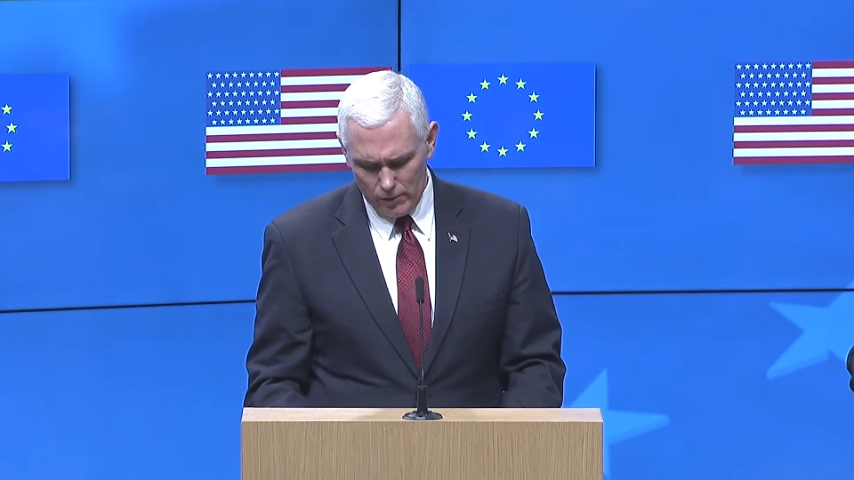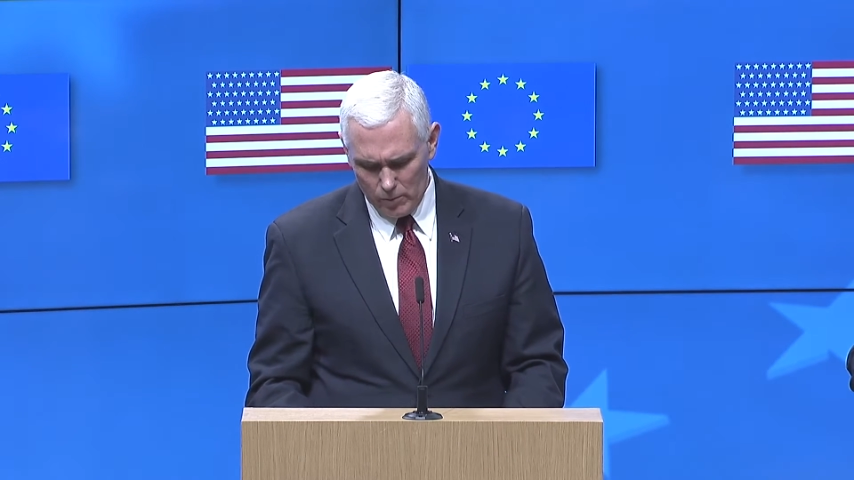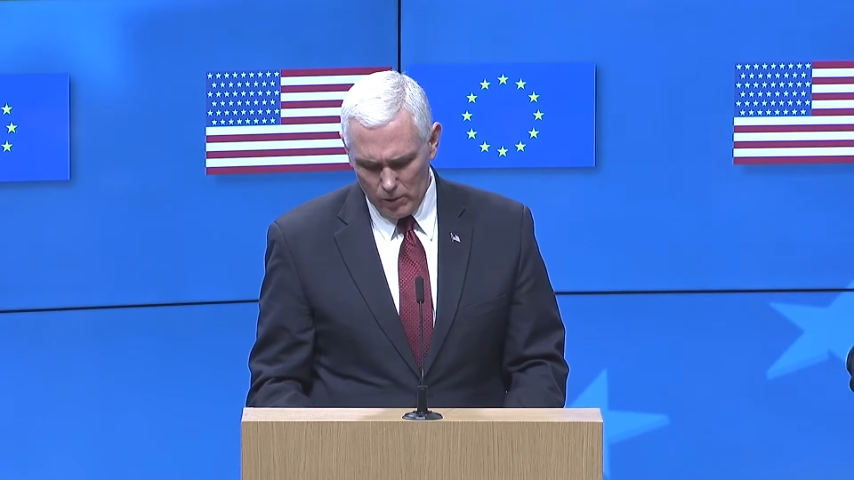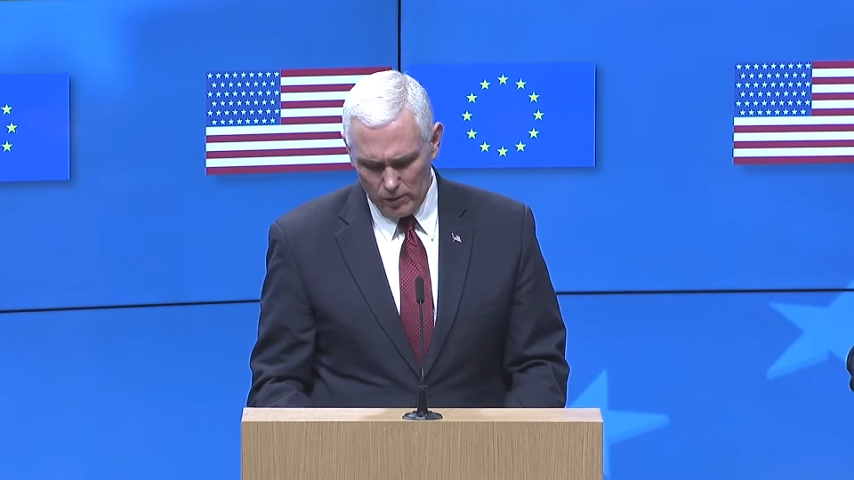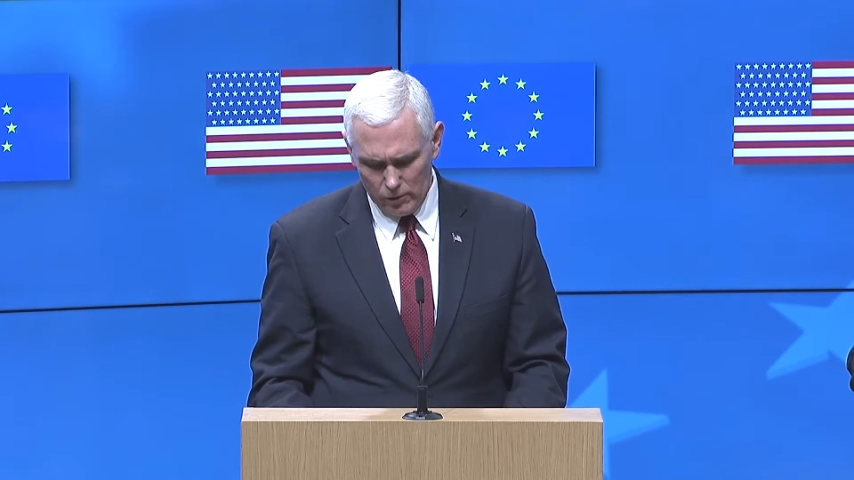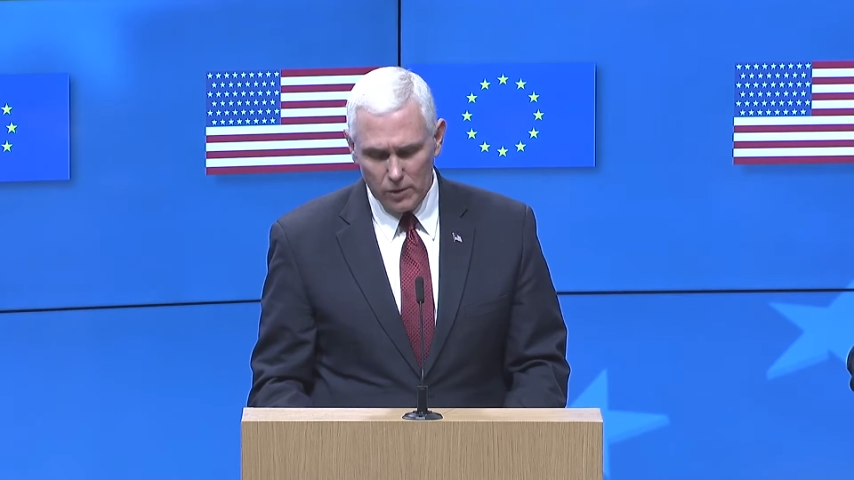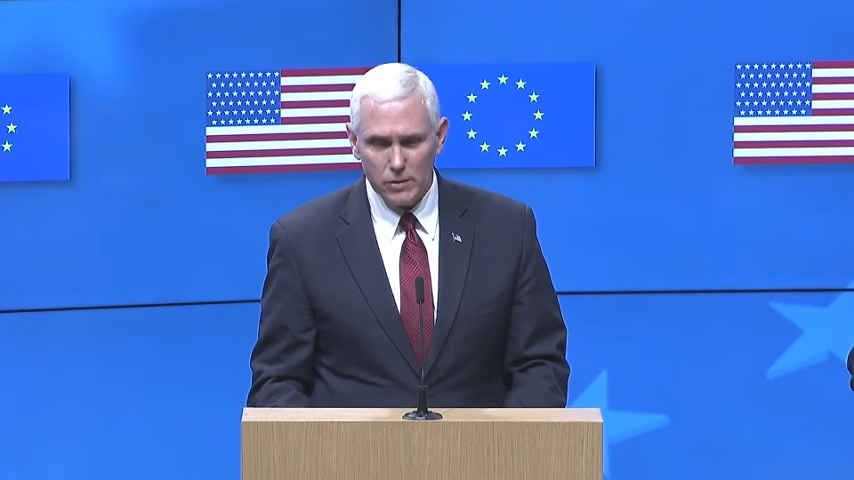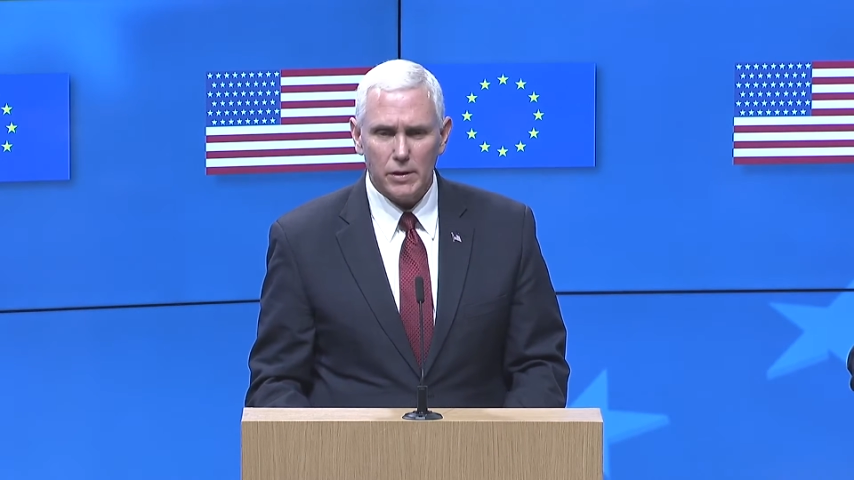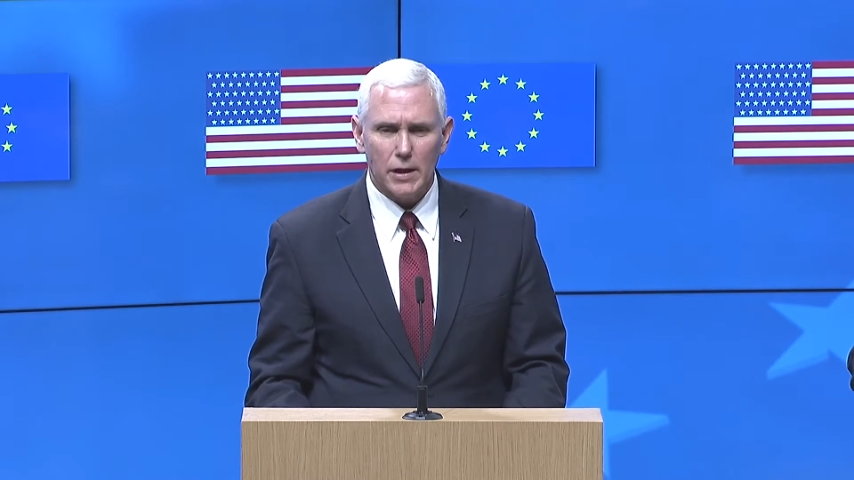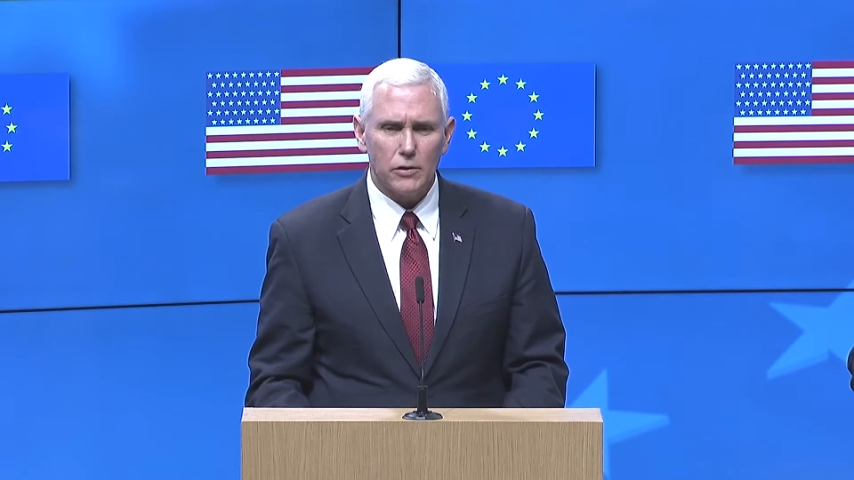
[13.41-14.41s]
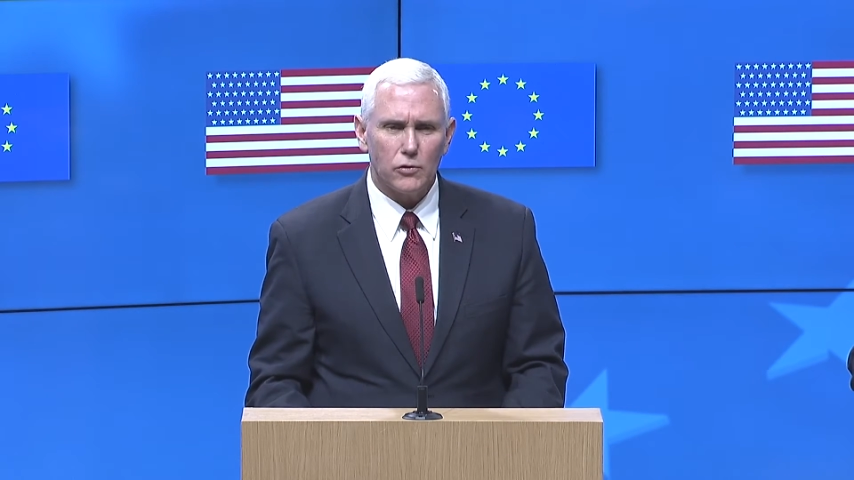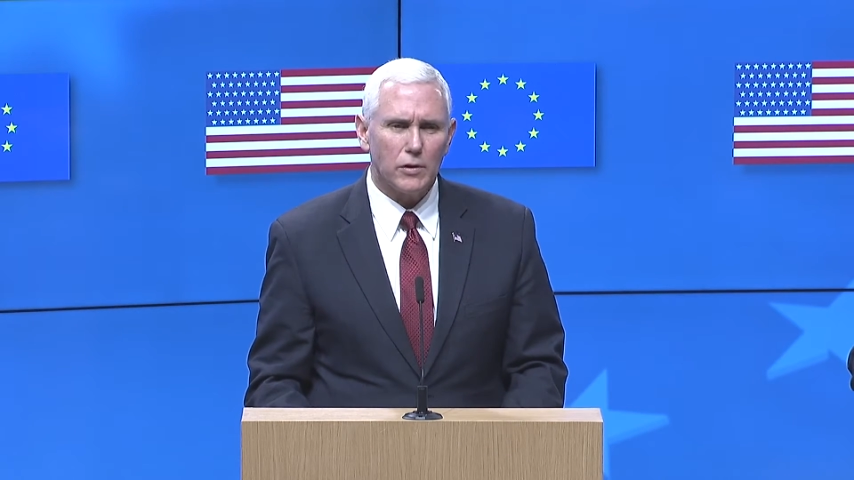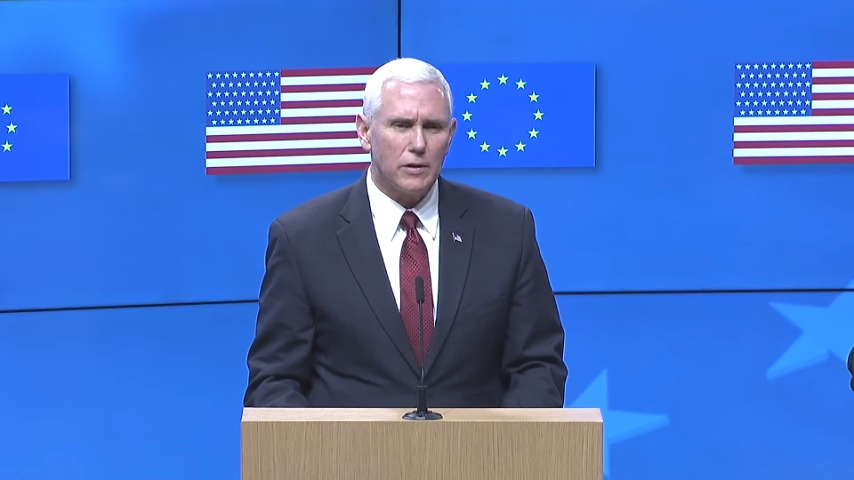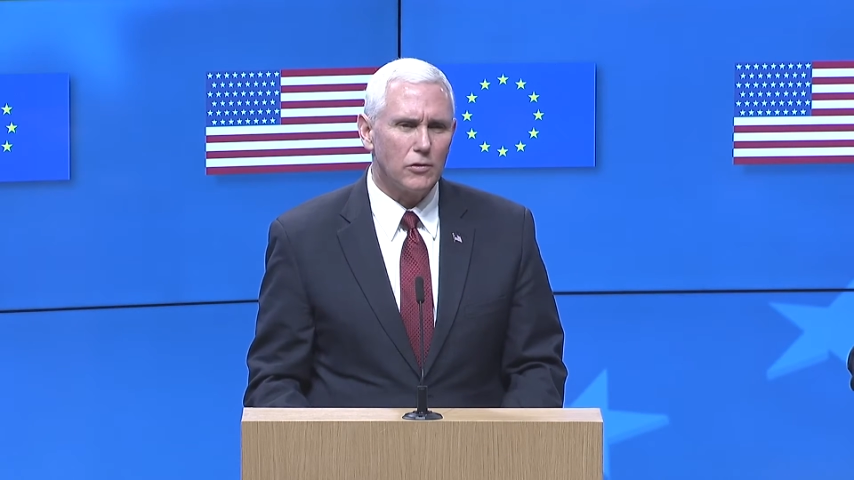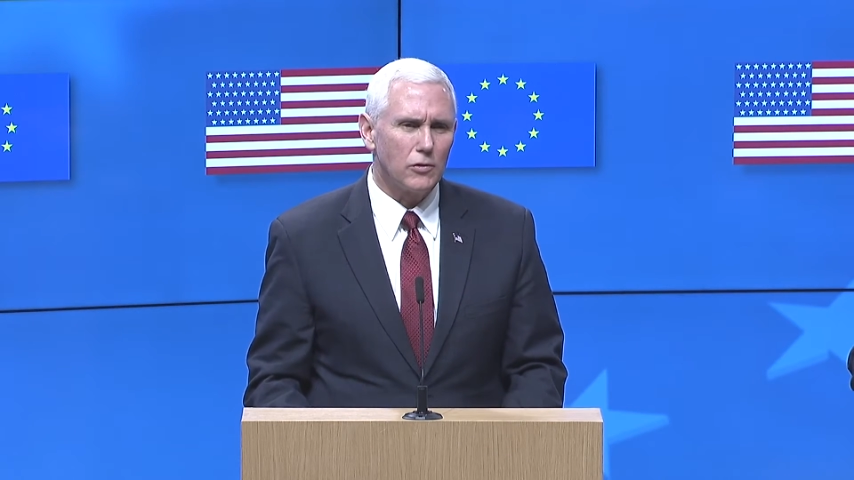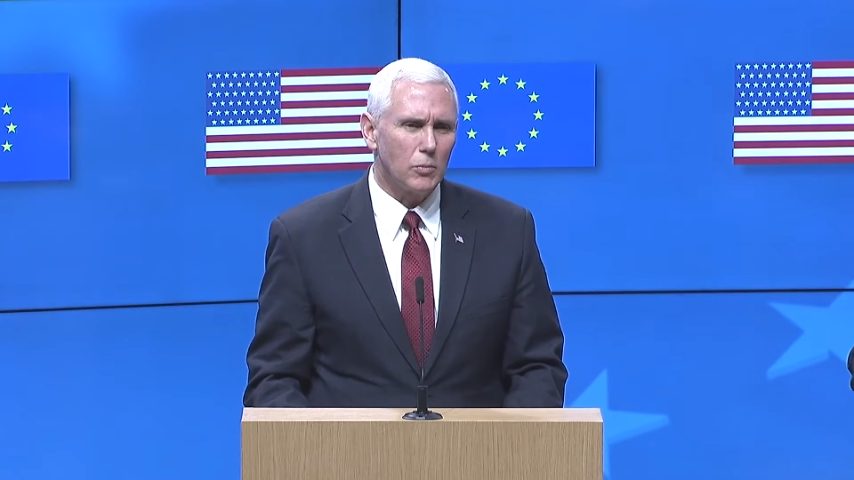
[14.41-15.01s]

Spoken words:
of the President of the United States